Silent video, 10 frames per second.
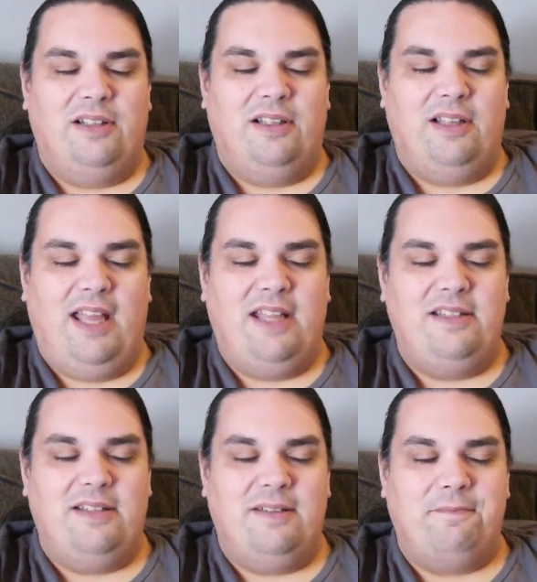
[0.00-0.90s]

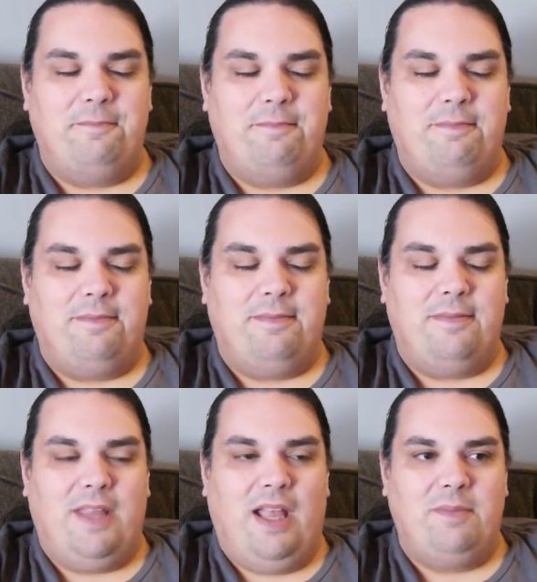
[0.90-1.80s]
And
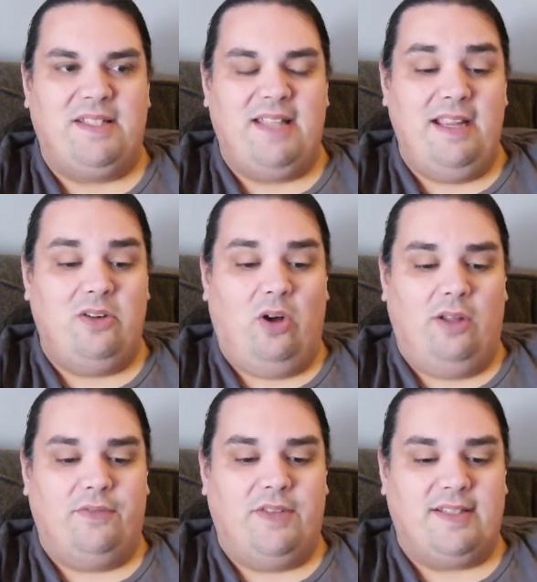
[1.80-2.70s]
I'm saying all
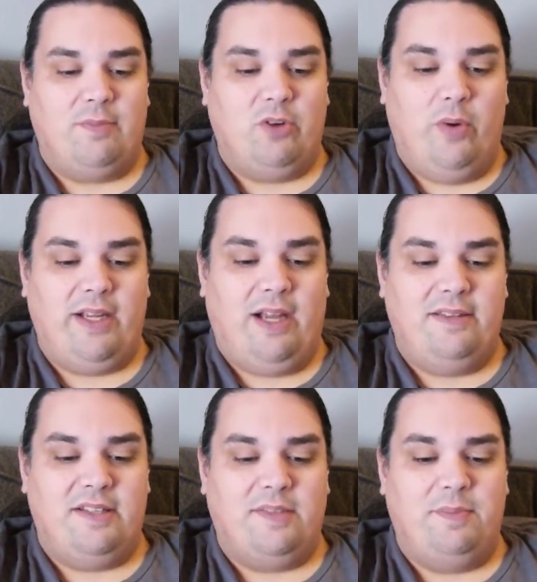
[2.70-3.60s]
of this, I'm going on
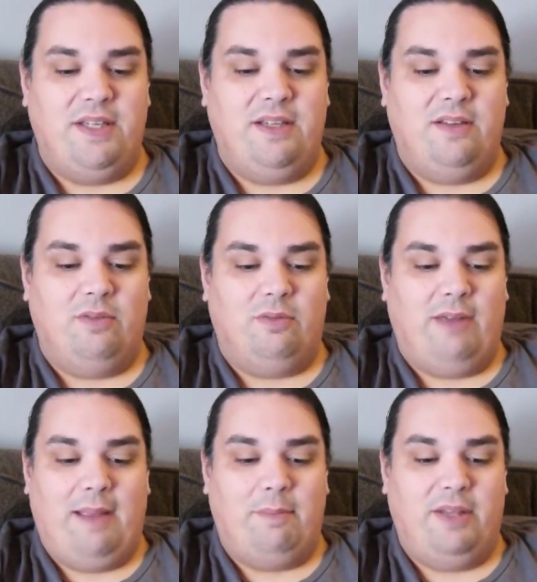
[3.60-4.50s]
this big
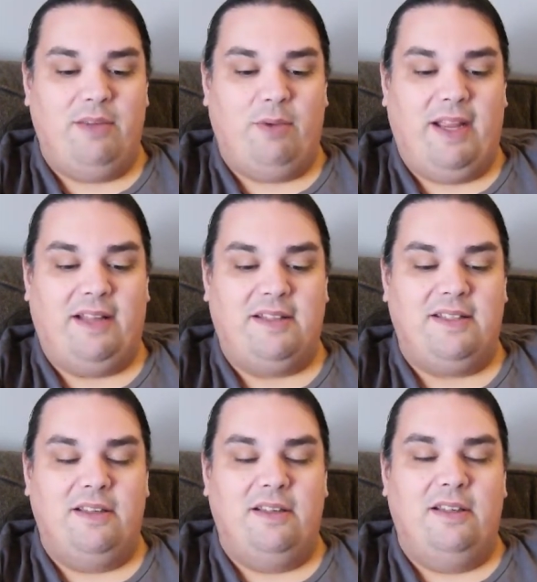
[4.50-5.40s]
rambly rant
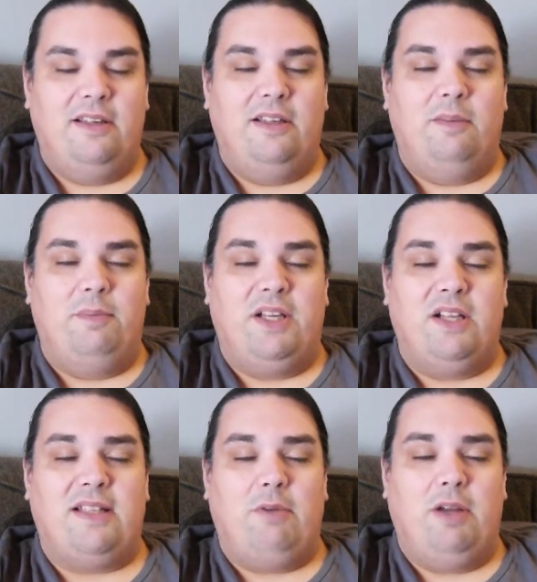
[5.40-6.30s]
because
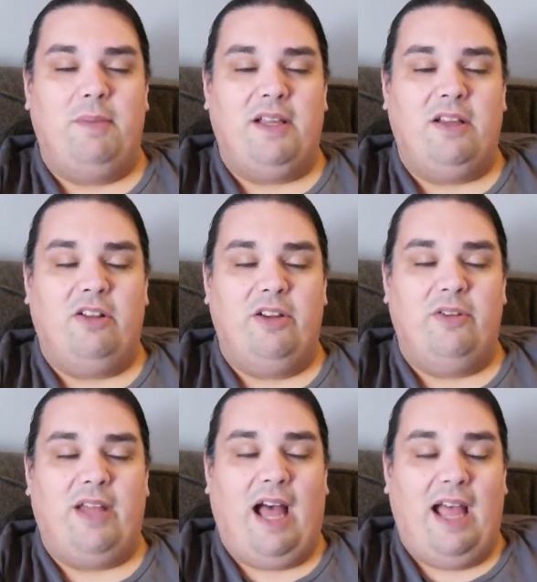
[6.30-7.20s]
I want to make it clear
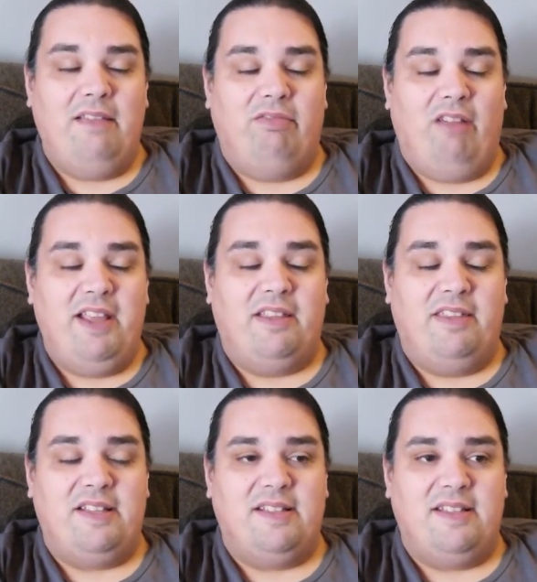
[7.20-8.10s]
that I like
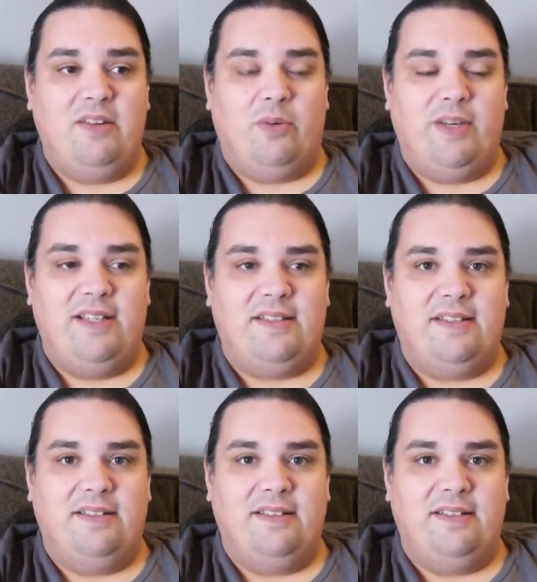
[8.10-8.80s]
this series.